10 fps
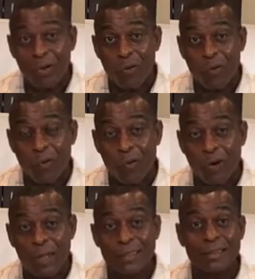
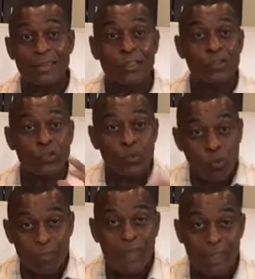was the soup
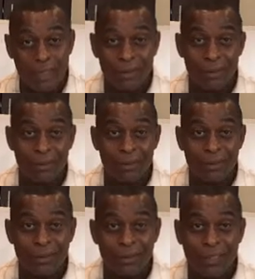day.
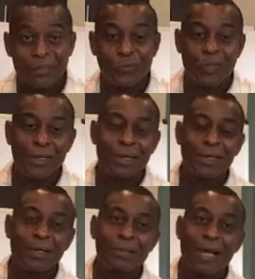That's when you're gonna
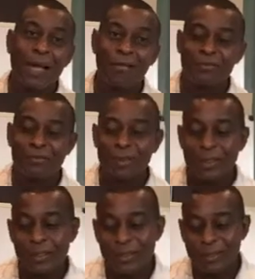have
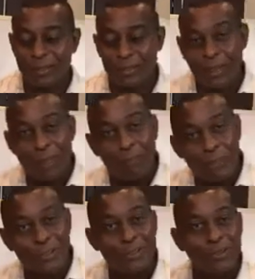red pea
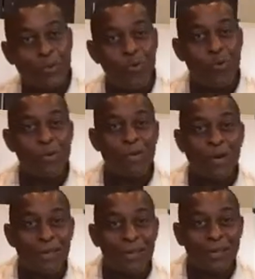soup,
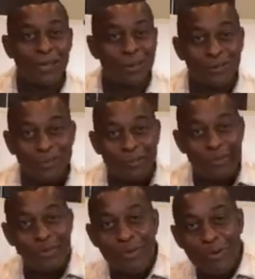some
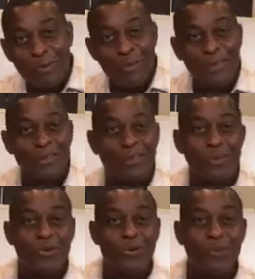gungo pea
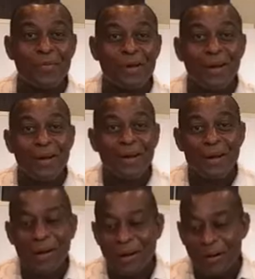soup,
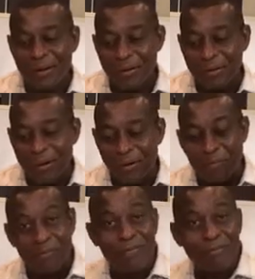or
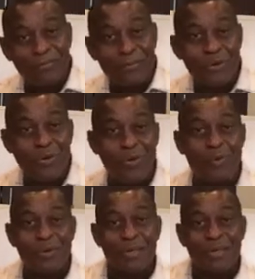beef soup.
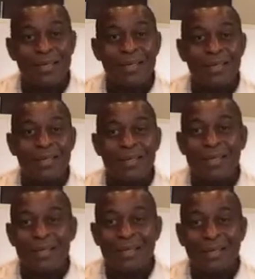
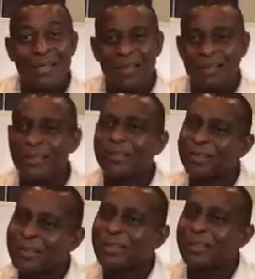I think
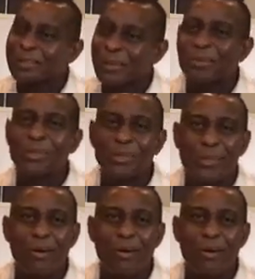there's something called